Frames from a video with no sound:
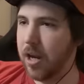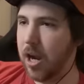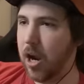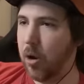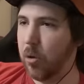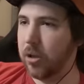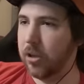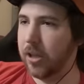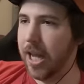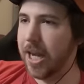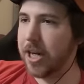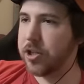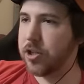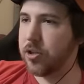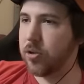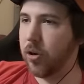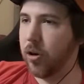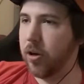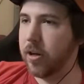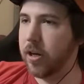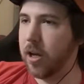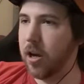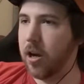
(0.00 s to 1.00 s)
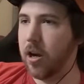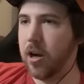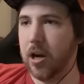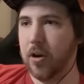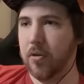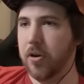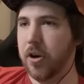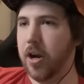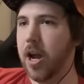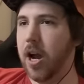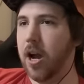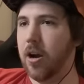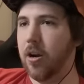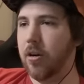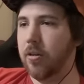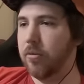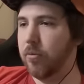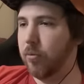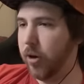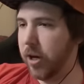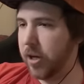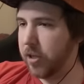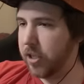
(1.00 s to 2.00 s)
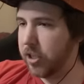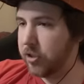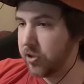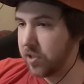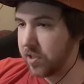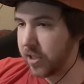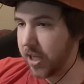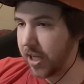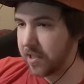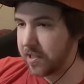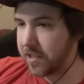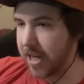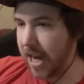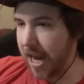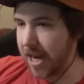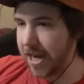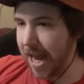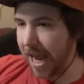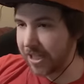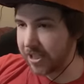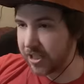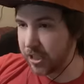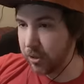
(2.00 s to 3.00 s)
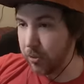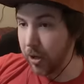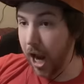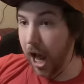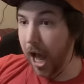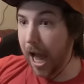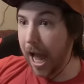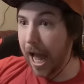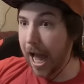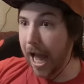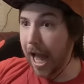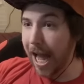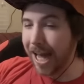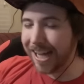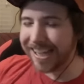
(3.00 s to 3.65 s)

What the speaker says: Oh, Electrode. Oh, no. Wait, you're just going to stand next to it? Ah!